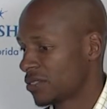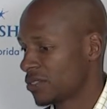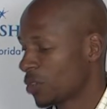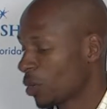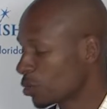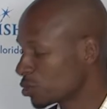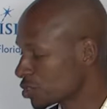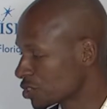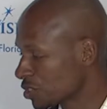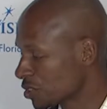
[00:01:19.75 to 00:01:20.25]

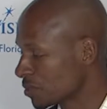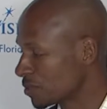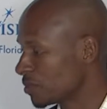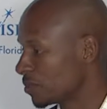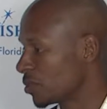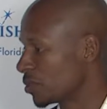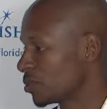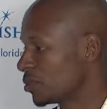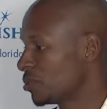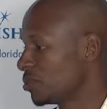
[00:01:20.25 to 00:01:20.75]
nurse them,
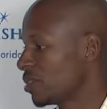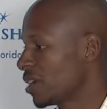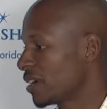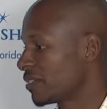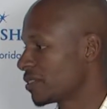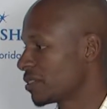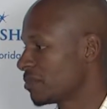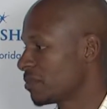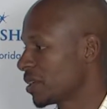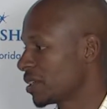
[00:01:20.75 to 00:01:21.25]
or you
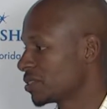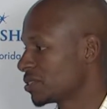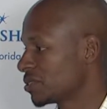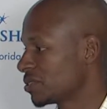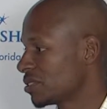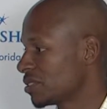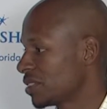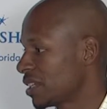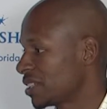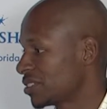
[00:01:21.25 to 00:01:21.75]
have to make
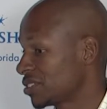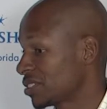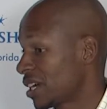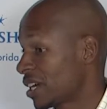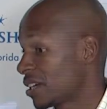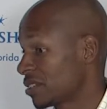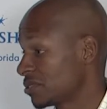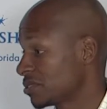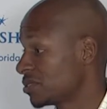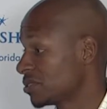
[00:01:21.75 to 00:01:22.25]
sure that that
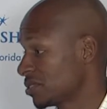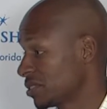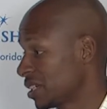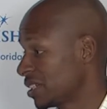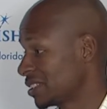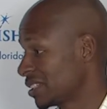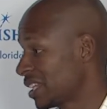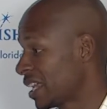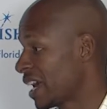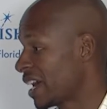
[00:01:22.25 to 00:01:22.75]
child
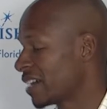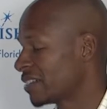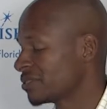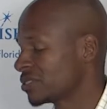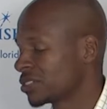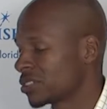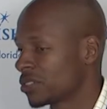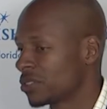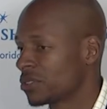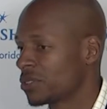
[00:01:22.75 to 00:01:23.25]
stays alive.
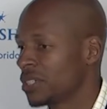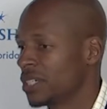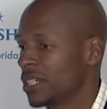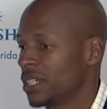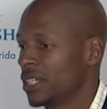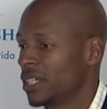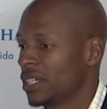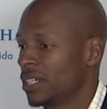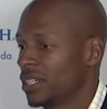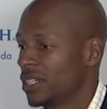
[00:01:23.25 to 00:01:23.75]
So.
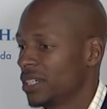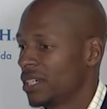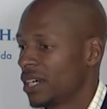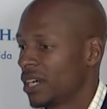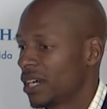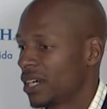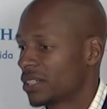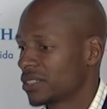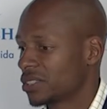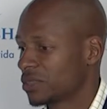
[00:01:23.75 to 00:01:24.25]

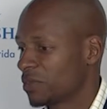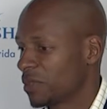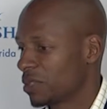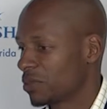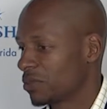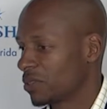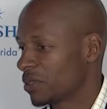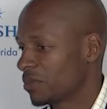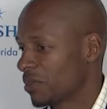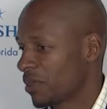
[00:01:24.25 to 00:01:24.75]

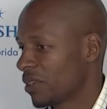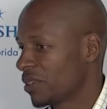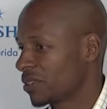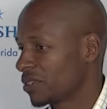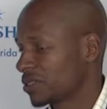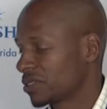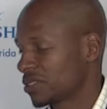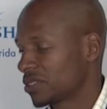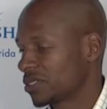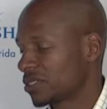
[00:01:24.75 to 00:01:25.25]
Speaking with the
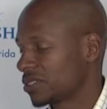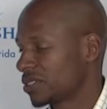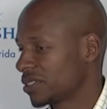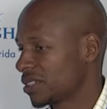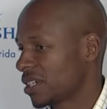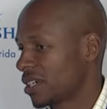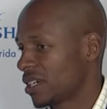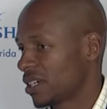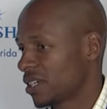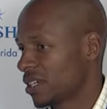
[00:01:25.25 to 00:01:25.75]
parents
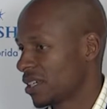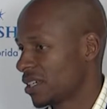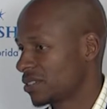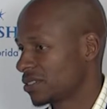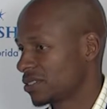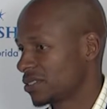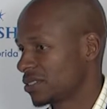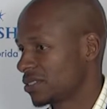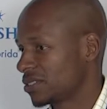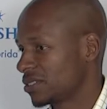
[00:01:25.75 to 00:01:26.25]

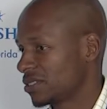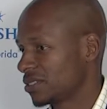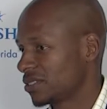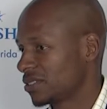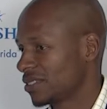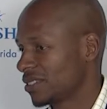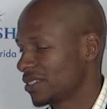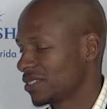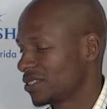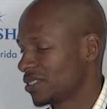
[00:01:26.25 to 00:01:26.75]

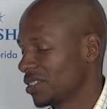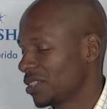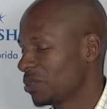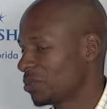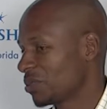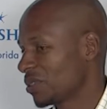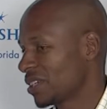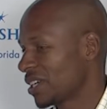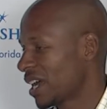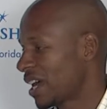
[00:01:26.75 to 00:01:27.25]
it's
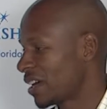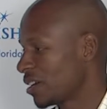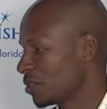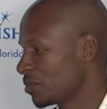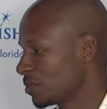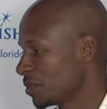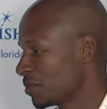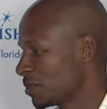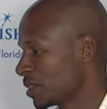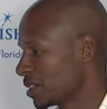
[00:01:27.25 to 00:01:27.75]
equally
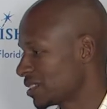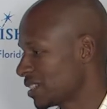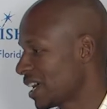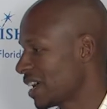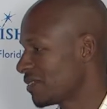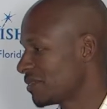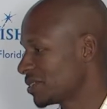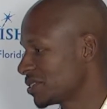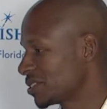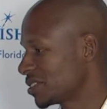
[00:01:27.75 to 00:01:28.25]
eye-opening, because I
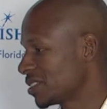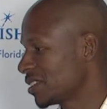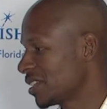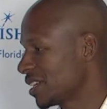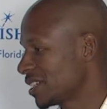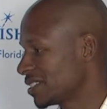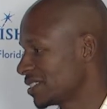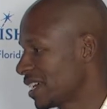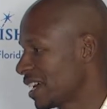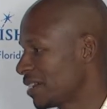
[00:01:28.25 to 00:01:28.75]
have a son that
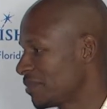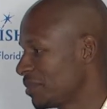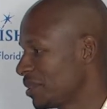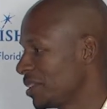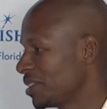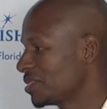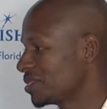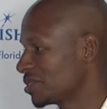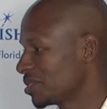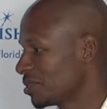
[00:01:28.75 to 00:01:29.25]
has
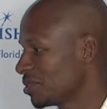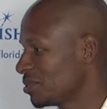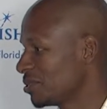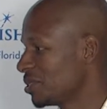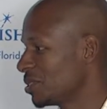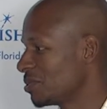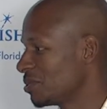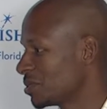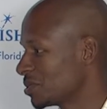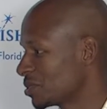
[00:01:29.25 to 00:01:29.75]
diabetes, so you
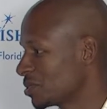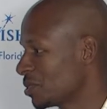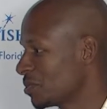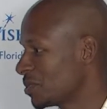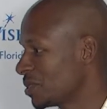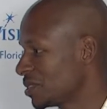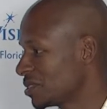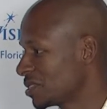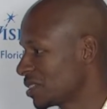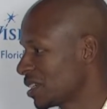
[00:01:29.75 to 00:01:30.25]
deal with so
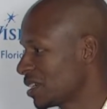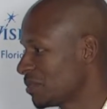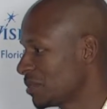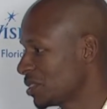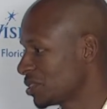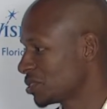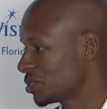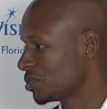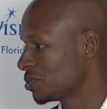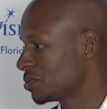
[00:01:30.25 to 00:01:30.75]
many same
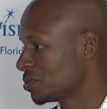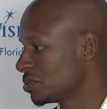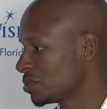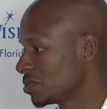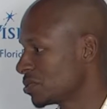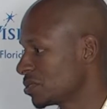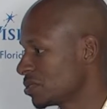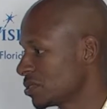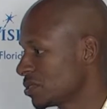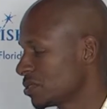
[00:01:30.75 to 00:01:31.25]

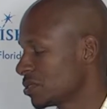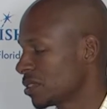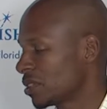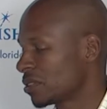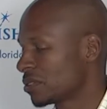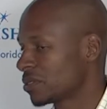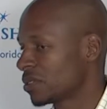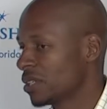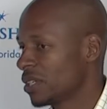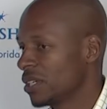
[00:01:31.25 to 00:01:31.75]
issues. You
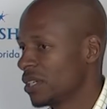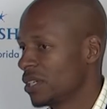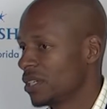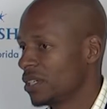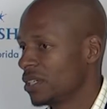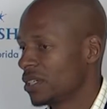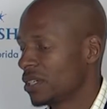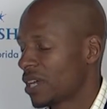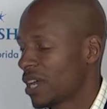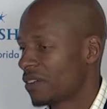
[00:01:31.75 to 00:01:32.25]
know,
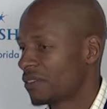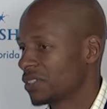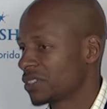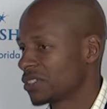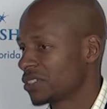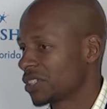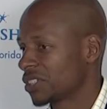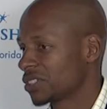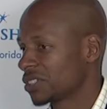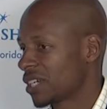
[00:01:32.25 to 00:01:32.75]
having a
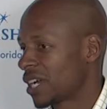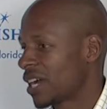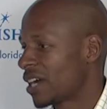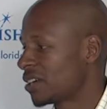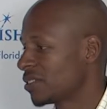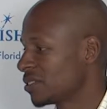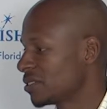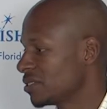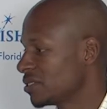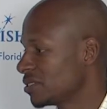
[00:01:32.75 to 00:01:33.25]
sick
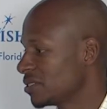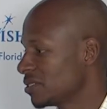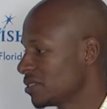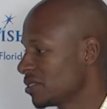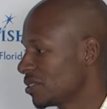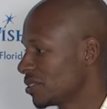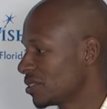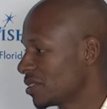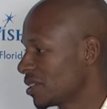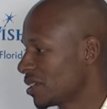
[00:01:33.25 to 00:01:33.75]
child, and
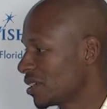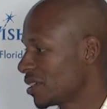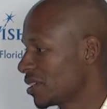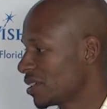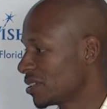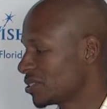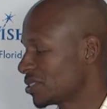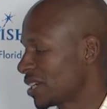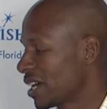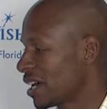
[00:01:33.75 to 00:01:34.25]
you
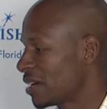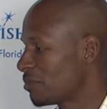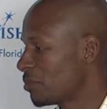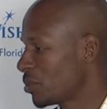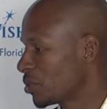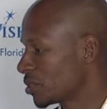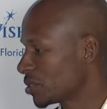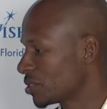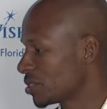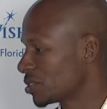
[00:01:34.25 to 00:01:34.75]
know, a child
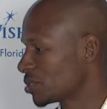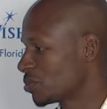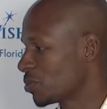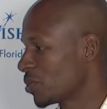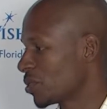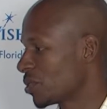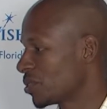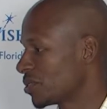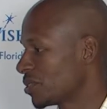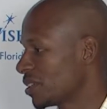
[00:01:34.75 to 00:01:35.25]
born into this
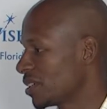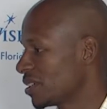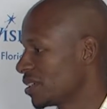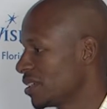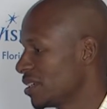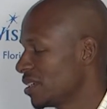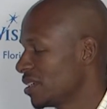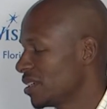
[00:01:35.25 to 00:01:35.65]
world that,